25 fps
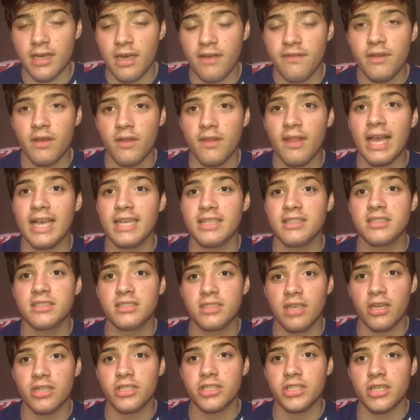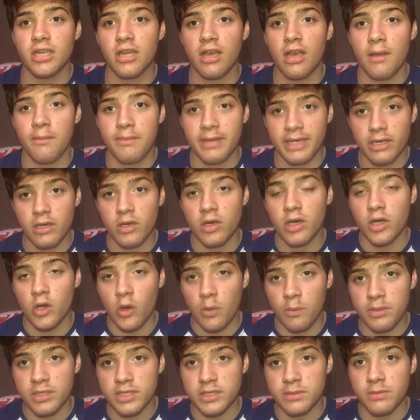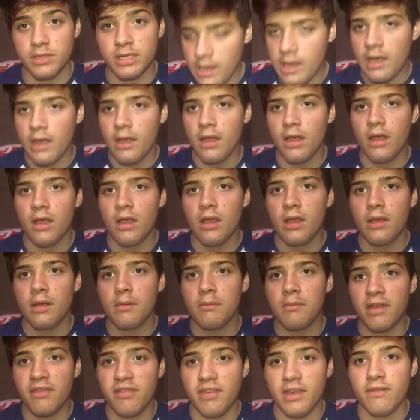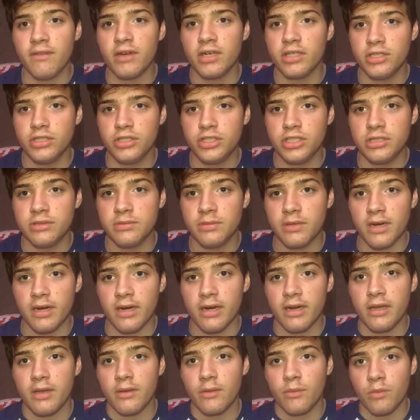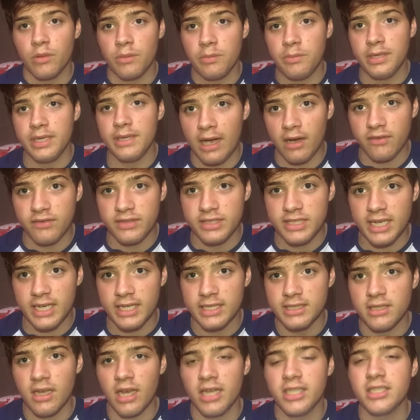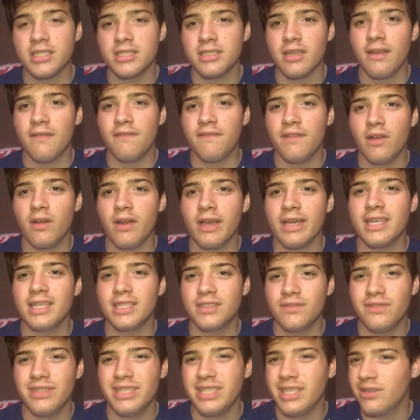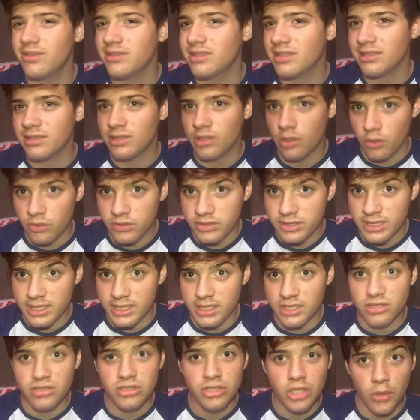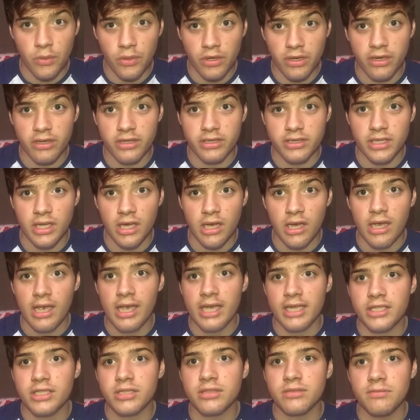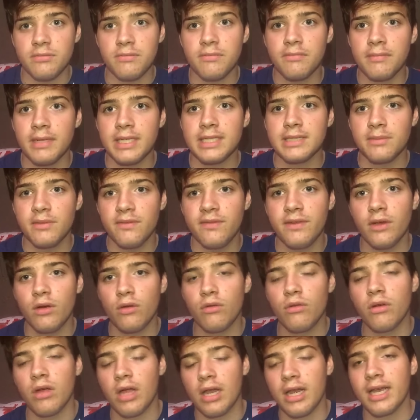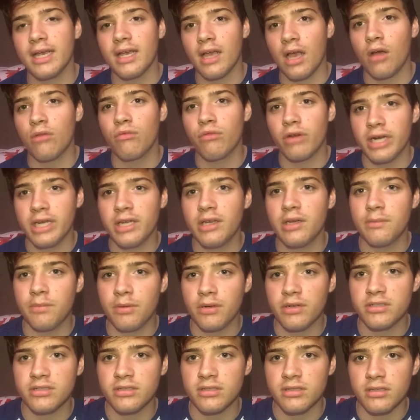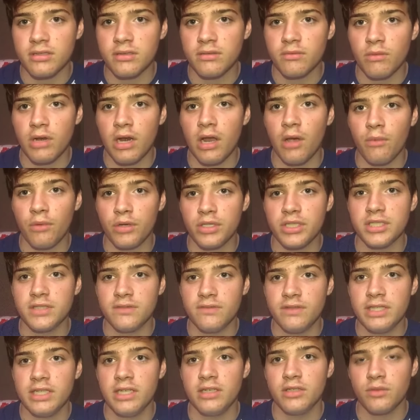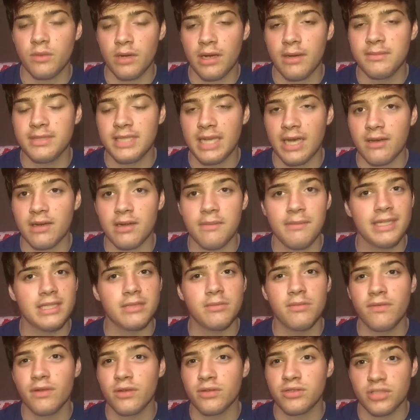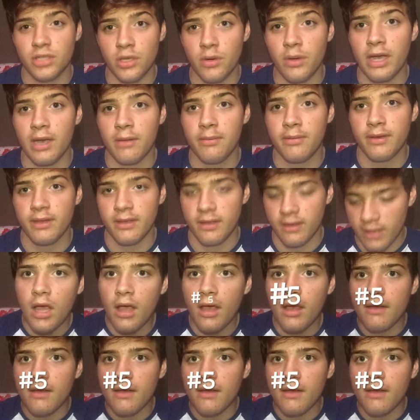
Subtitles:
I feel that is such a big accomplishment. My favorite YouTuber would be Alfie Days. I just feel like his videos and content is so good. Just makes me feel like a really good person. When I watch his videos when I'm down, it makes me feel so happy.